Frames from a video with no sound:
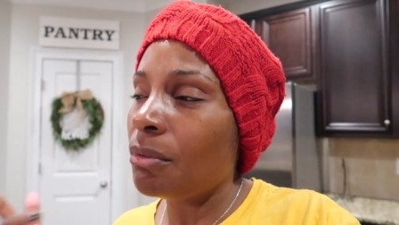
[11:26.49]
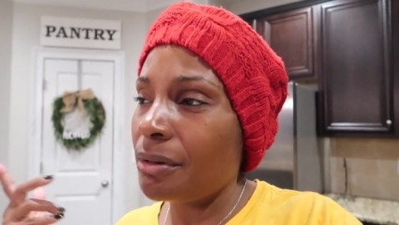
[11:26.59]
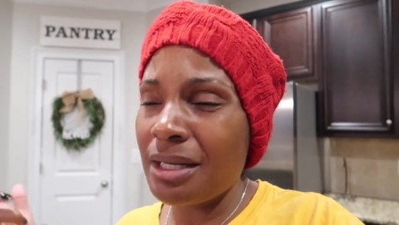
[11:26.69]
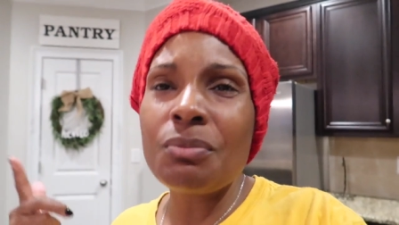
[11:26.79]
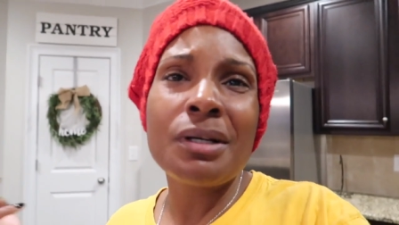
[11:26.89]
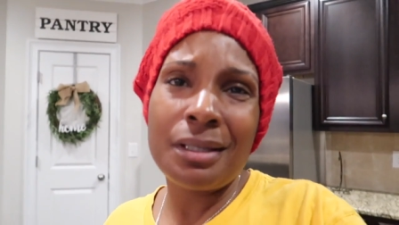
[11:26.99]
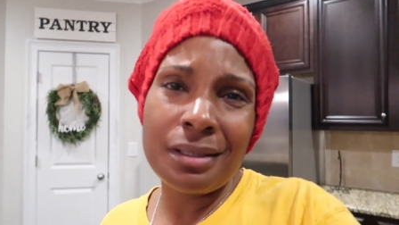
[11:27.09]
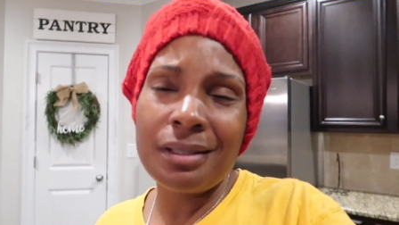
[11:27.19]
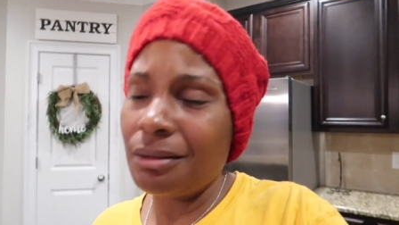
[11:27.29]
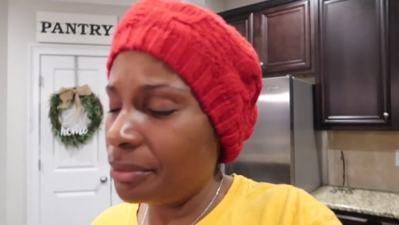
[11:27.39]
well, he
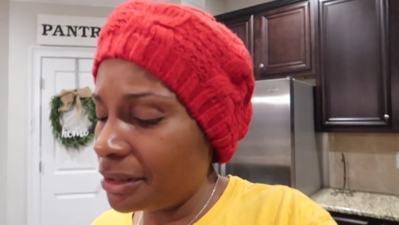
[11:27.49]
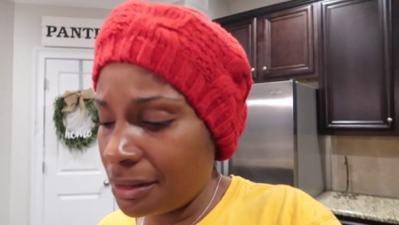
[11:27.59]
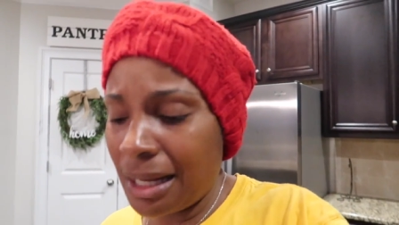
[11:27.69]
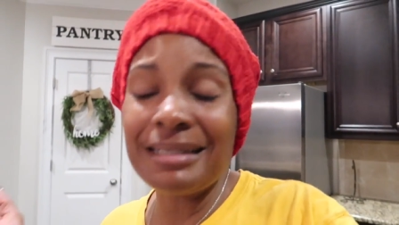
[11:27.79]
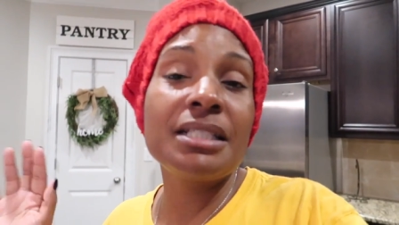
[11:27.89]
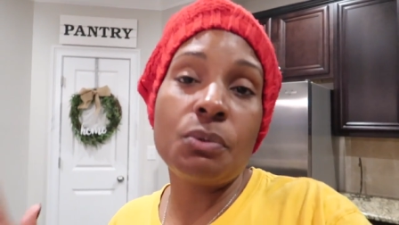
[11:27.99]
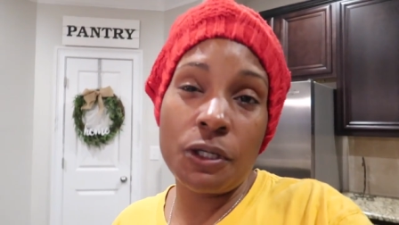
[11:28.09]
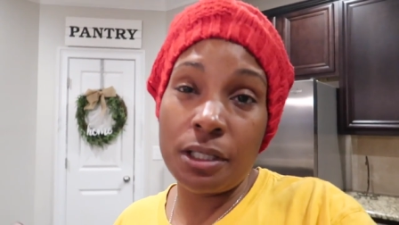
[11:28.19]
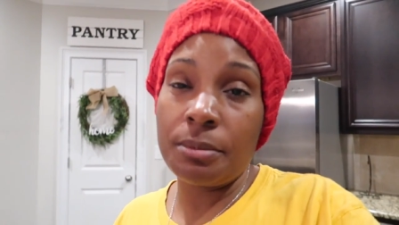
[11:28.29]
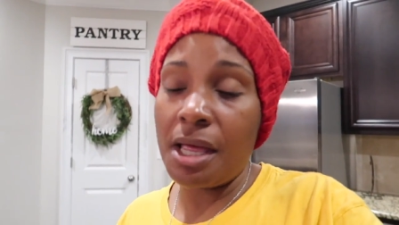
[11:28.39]
would, he would. I just
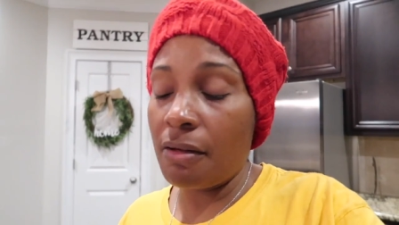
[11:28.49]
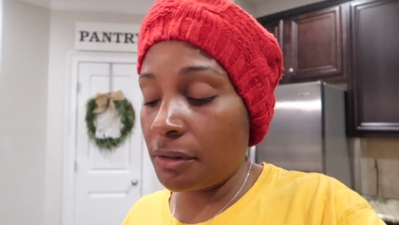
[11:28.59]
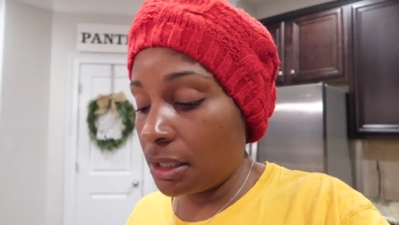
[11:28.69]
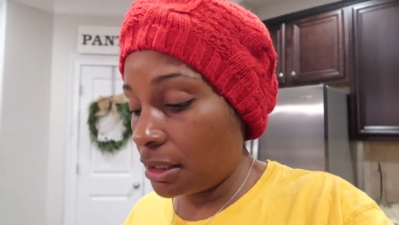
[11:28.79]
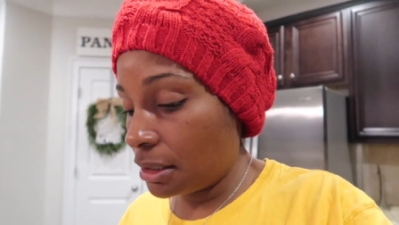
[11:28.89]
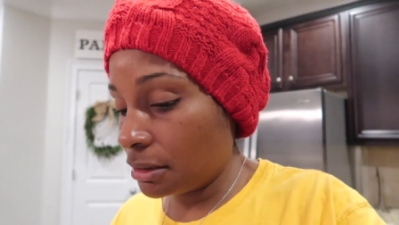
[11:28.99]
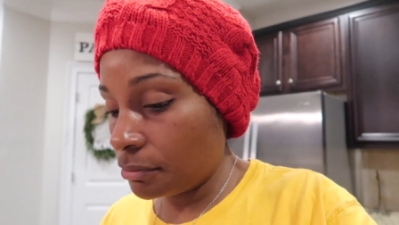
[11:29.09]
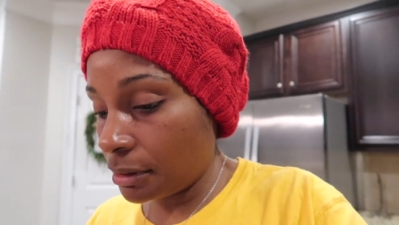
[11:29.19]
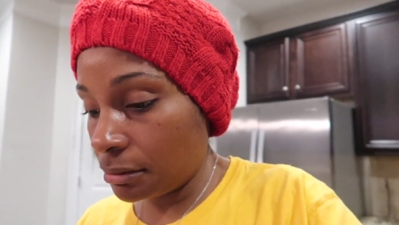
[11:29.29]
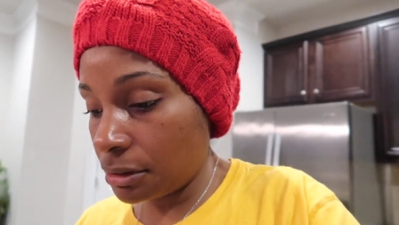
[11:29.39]
wanted him to have a kid
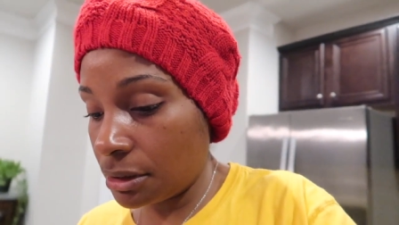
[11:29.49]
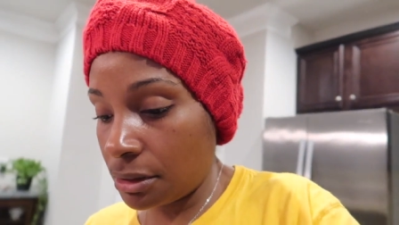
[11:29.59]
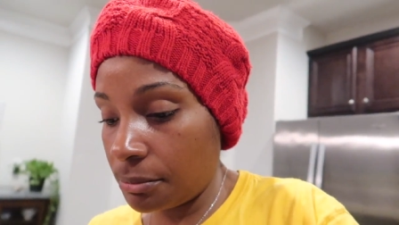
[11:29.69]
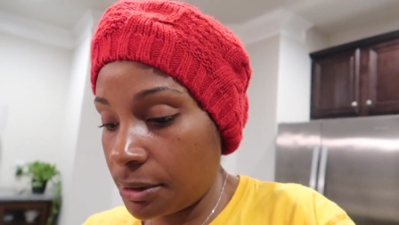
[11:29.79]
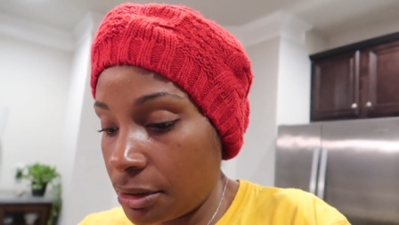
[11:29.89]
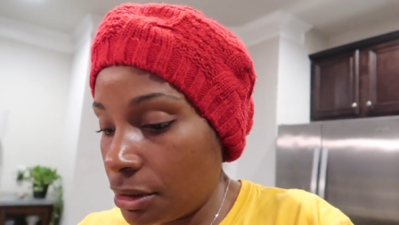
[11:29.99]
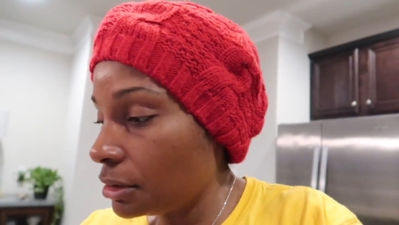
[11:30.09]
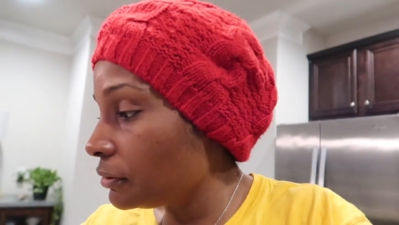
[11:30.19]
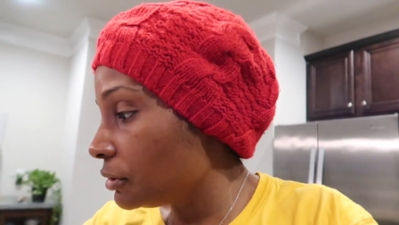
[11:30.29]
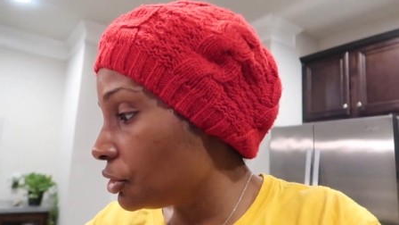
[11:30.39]
as well, just to be
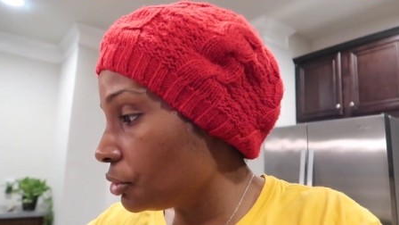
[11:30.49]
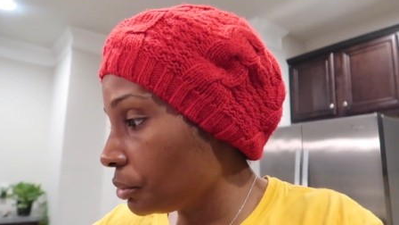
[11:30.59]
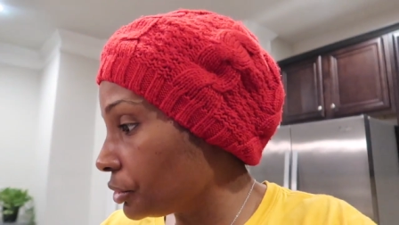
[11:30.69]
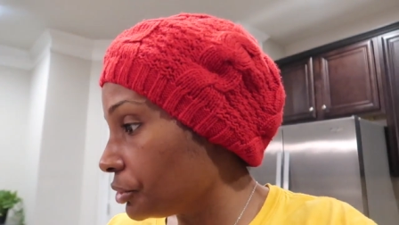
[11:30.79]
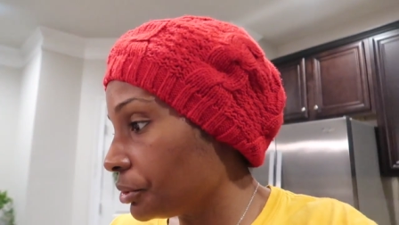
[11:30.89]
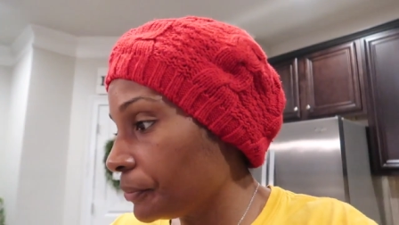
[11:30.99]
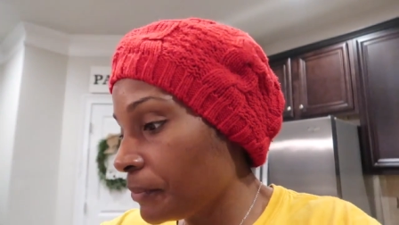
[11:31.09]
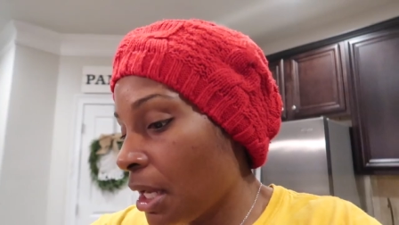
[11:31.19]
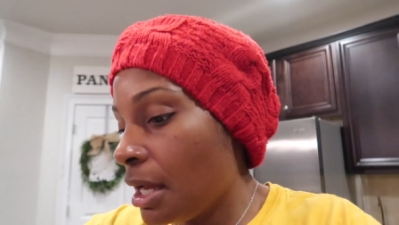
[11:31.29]
sure, sure.